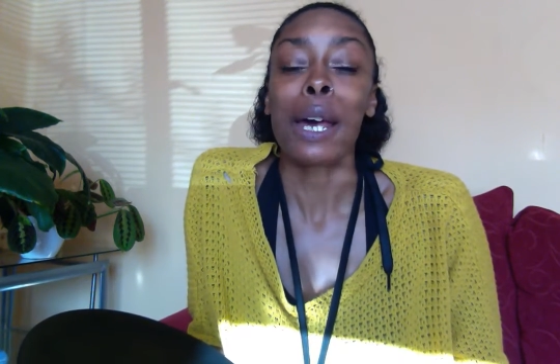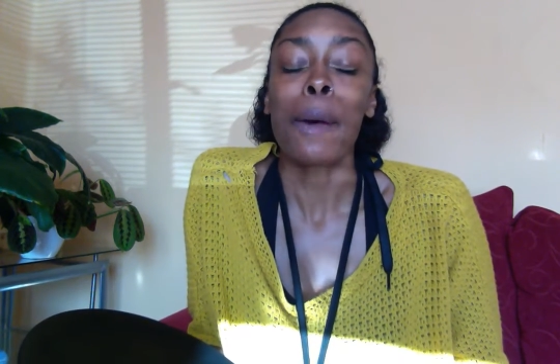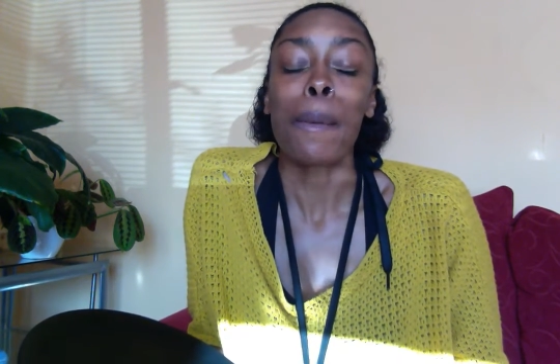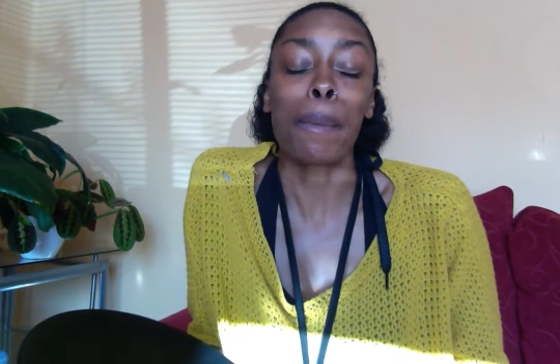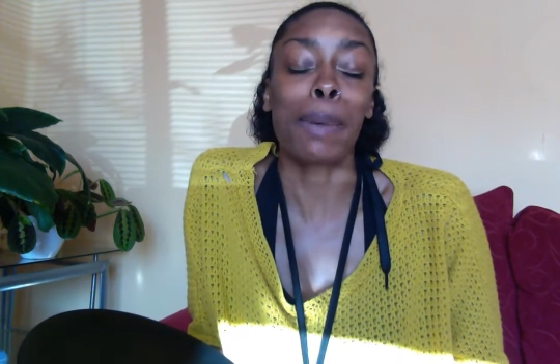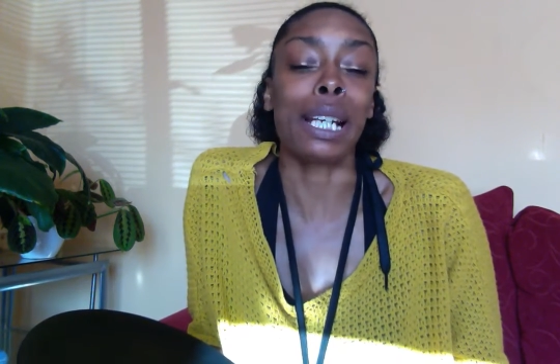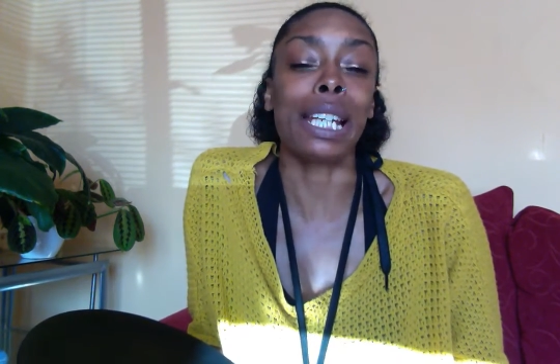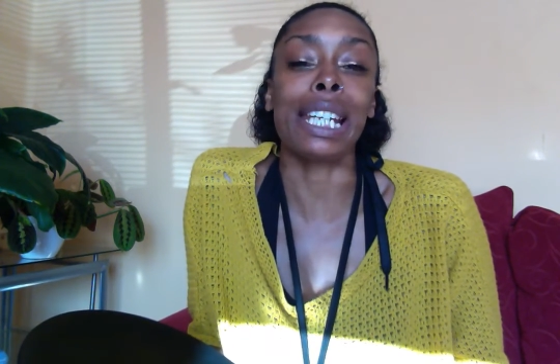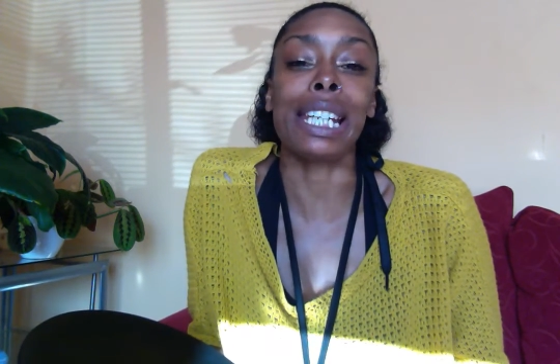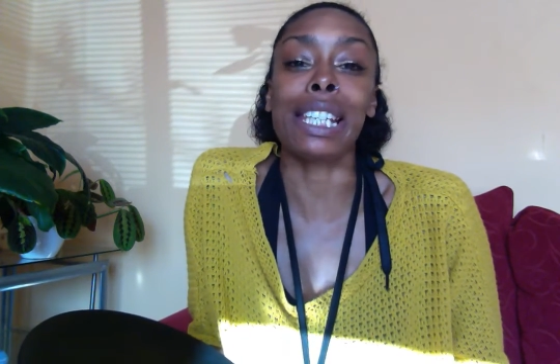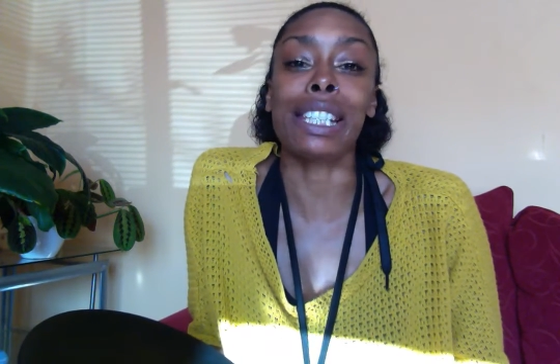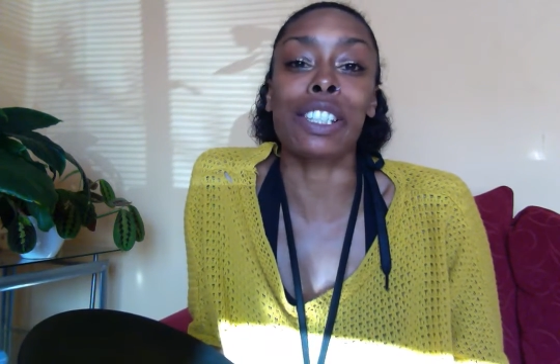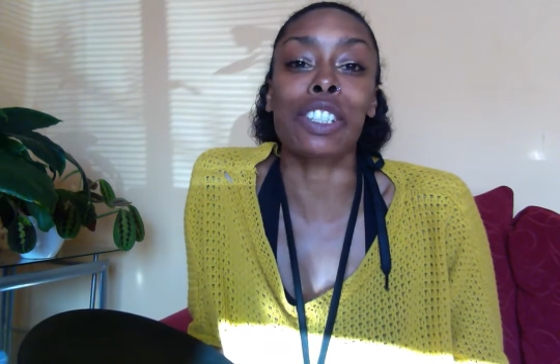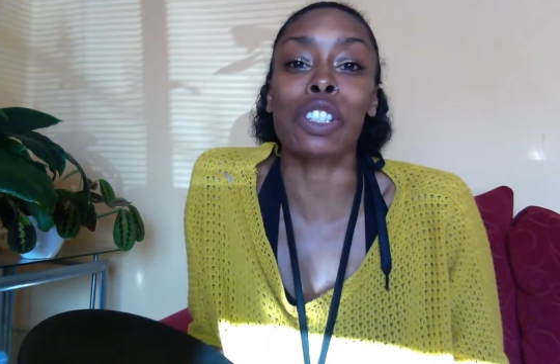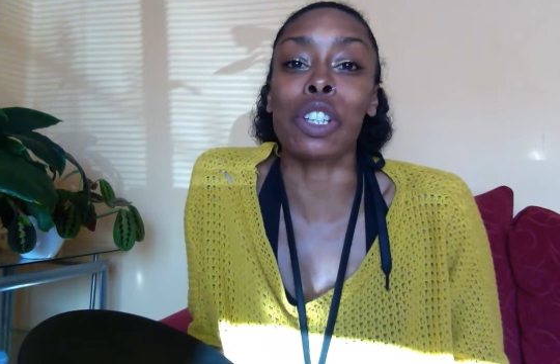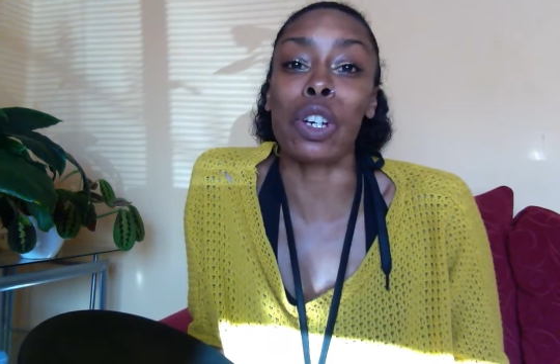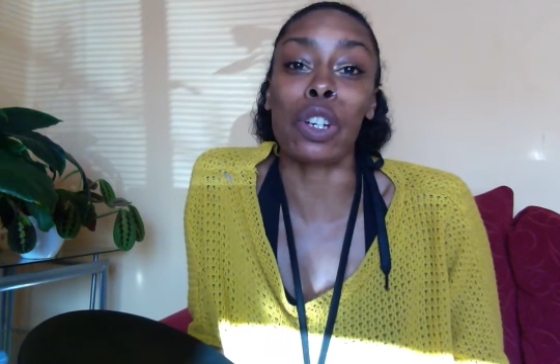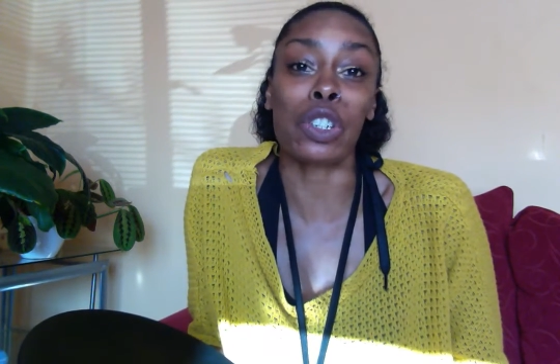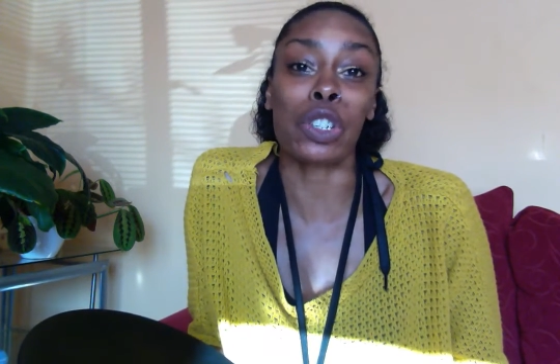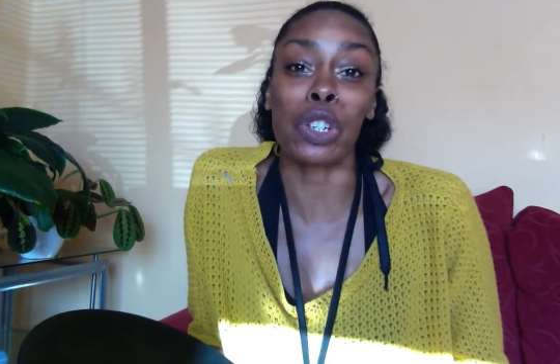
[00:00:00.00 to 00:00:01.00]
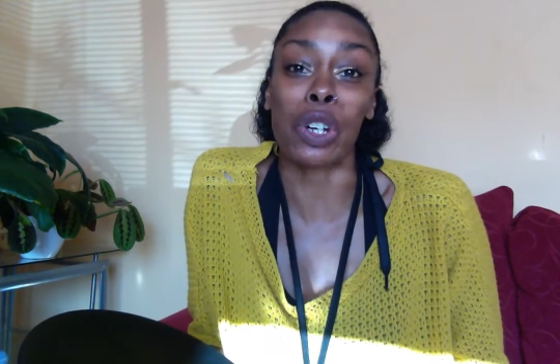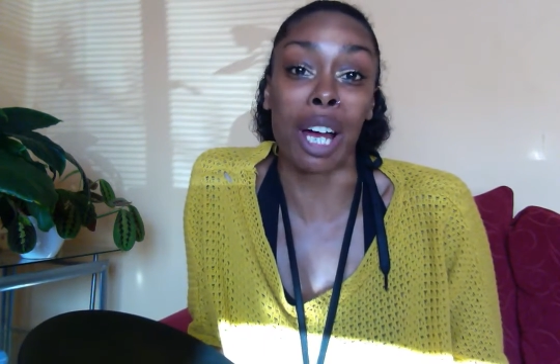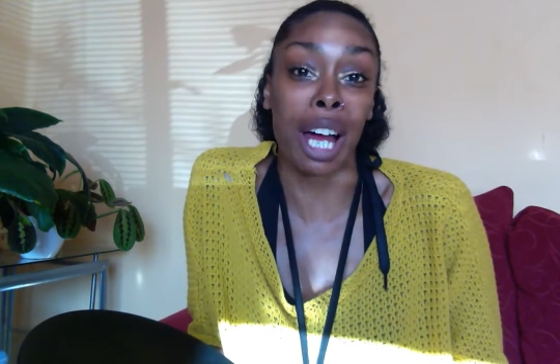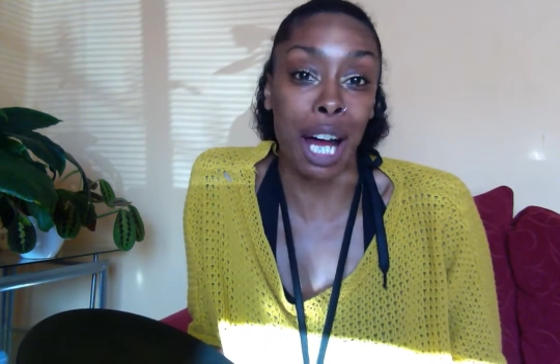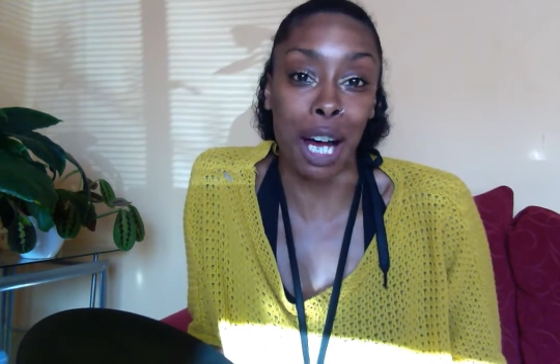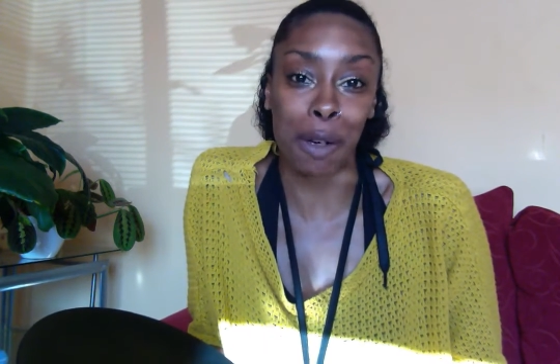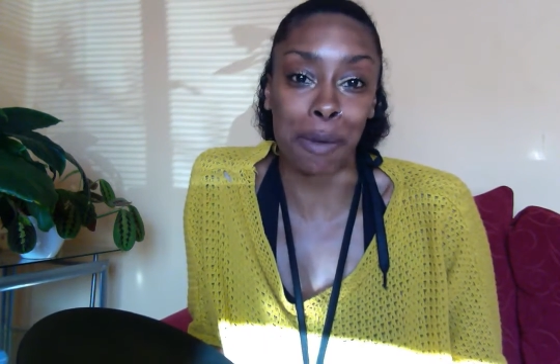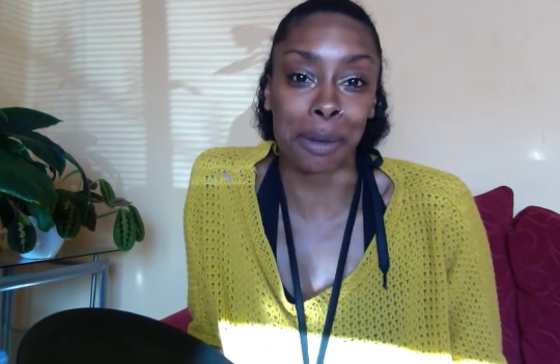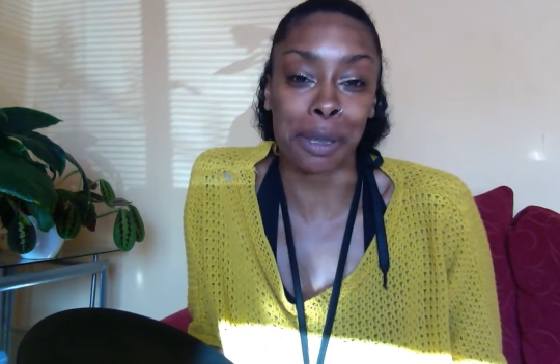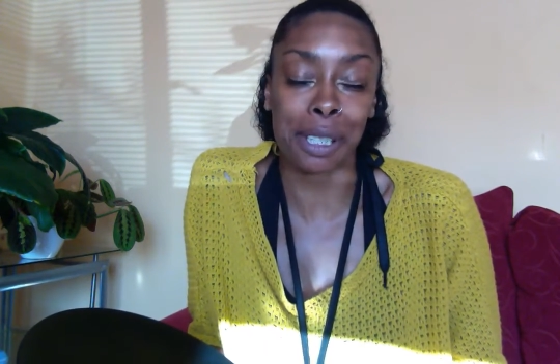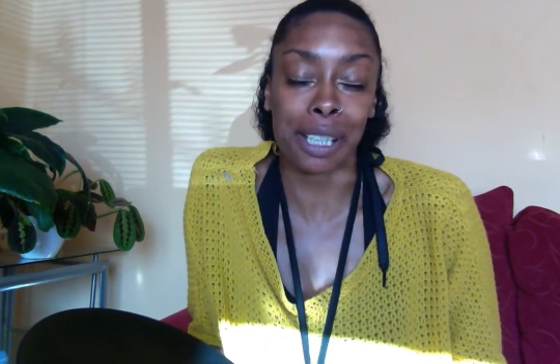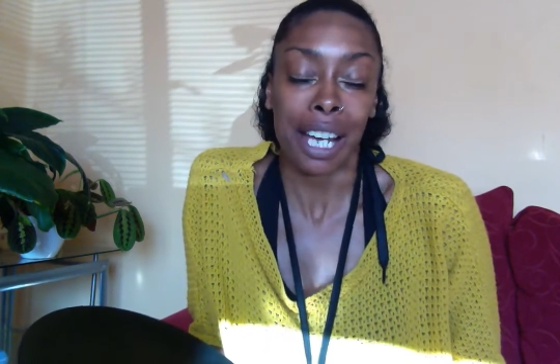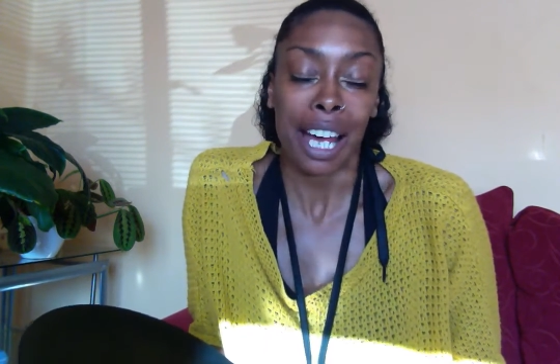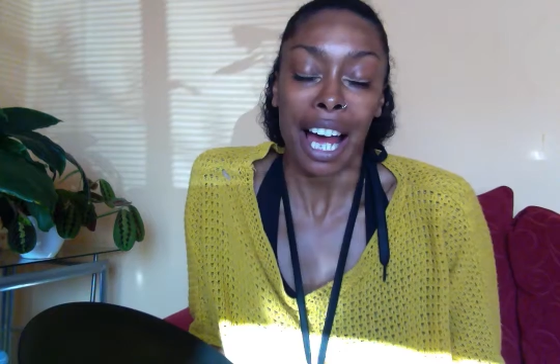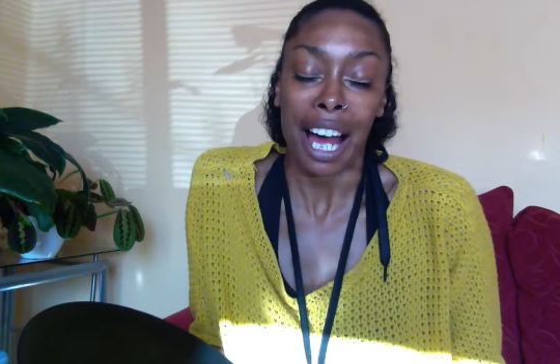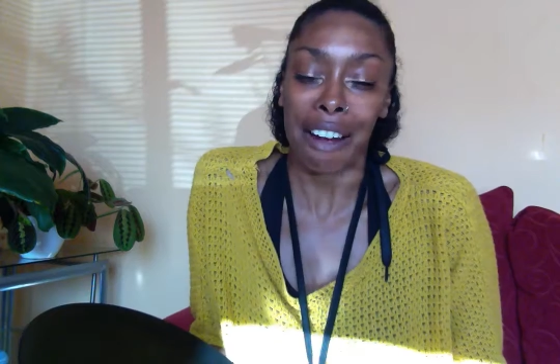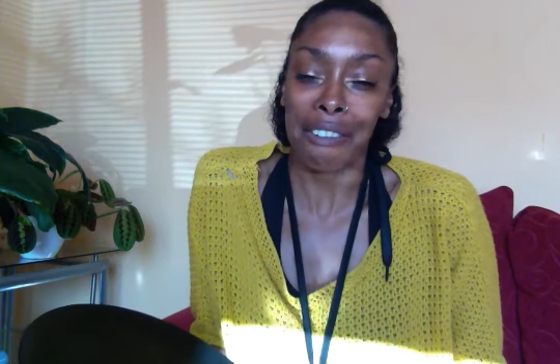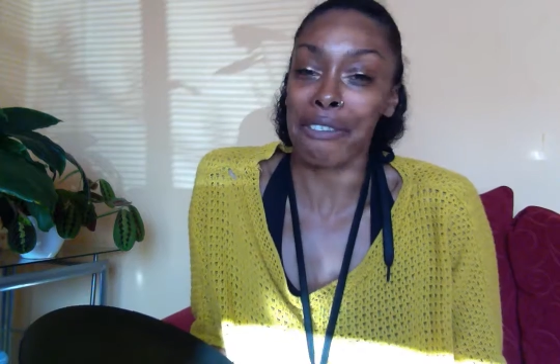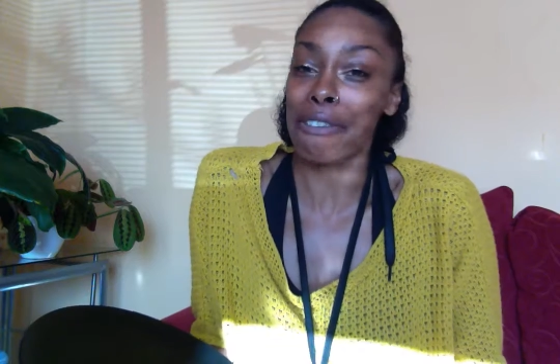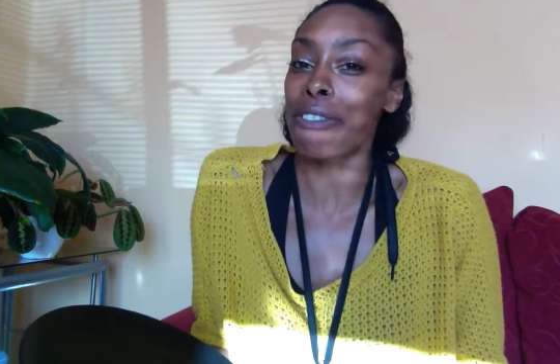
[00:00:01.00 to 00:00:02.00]
please search your house
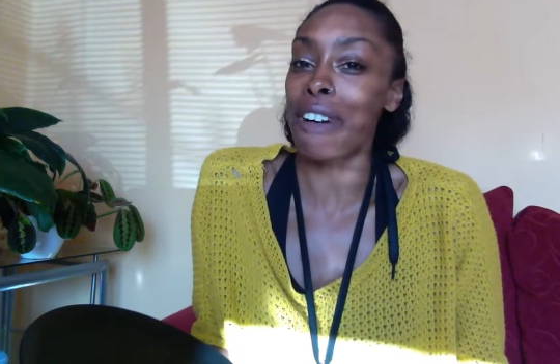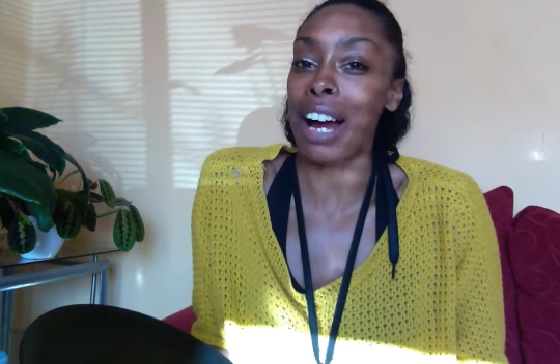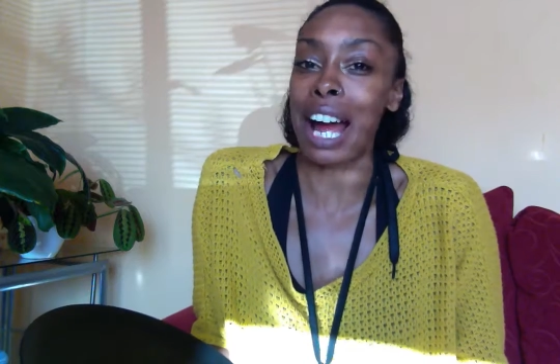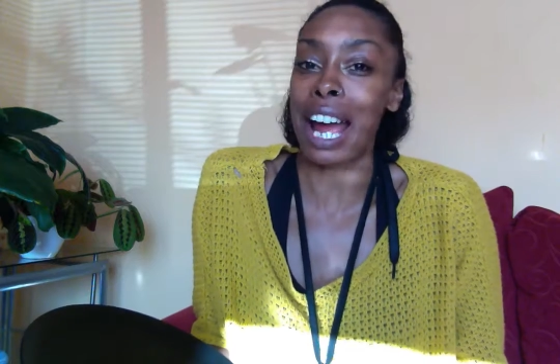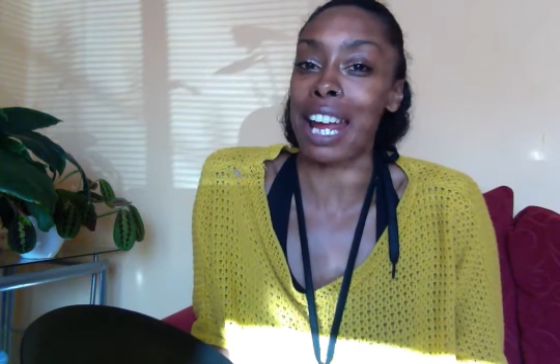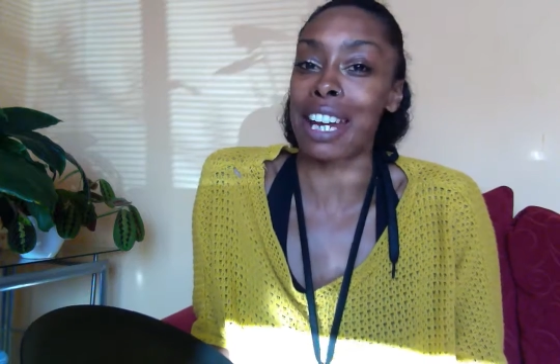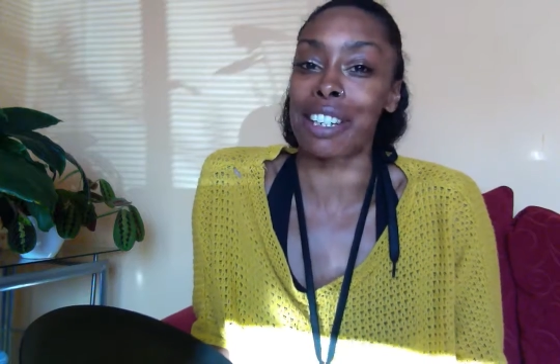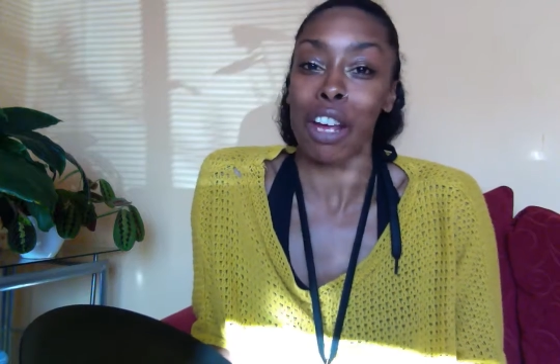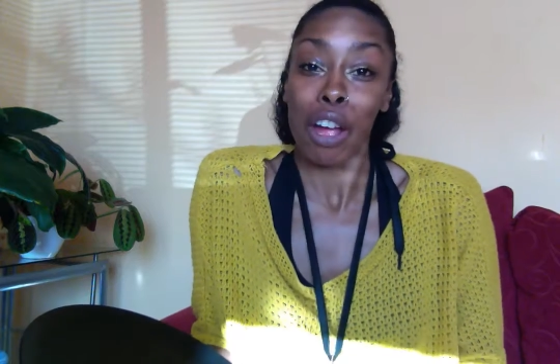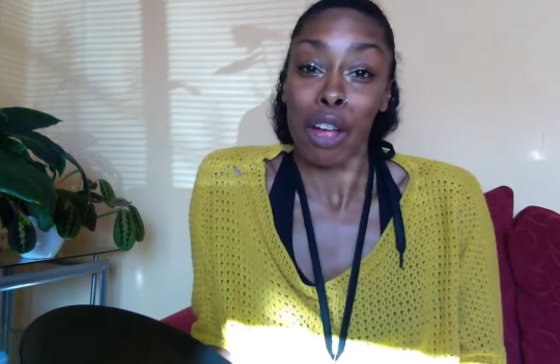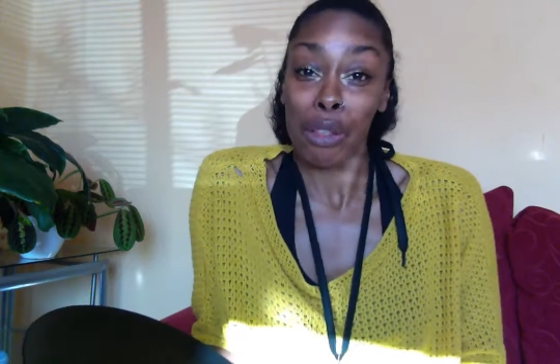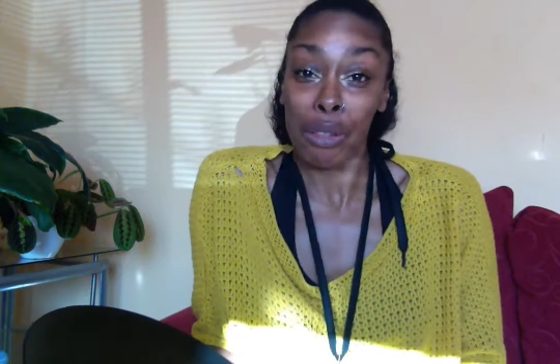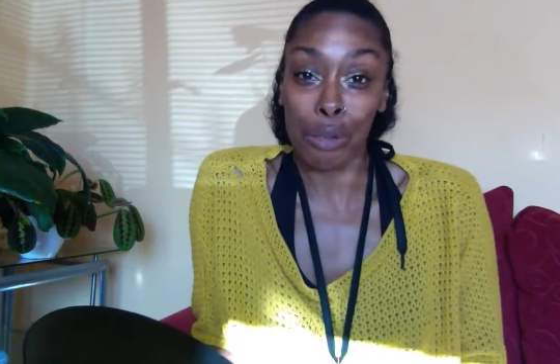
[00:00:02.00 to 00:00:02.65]
and find